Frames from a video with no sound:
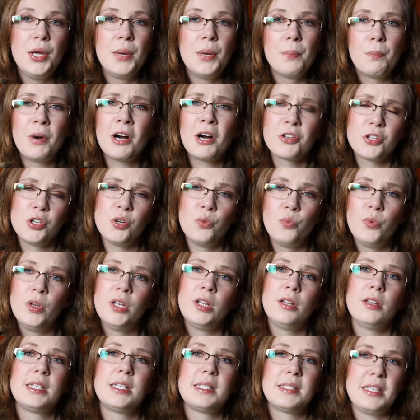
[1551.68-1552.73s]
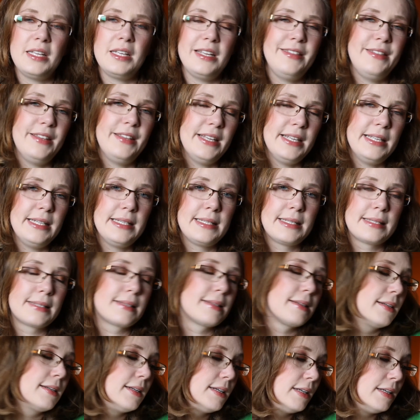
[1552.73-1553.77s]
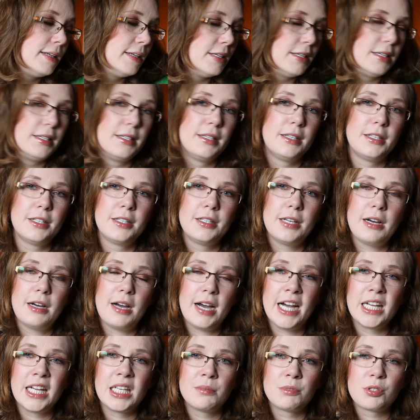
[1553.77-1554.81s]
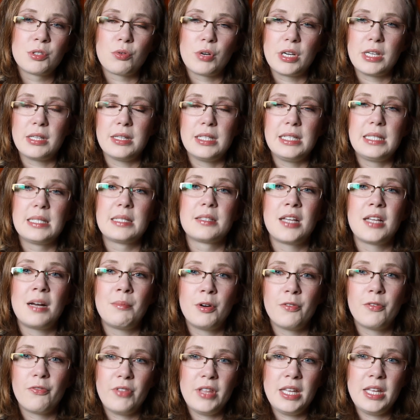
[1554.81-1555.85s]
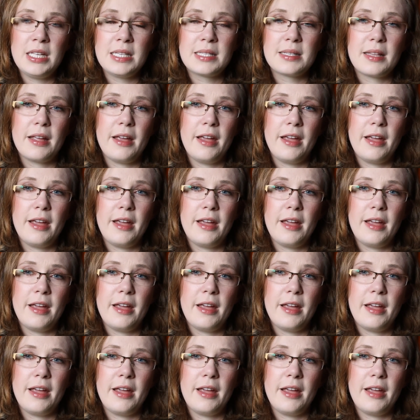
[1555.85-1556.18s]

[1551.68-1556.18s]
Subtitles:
But you will see these items, or at least some of these,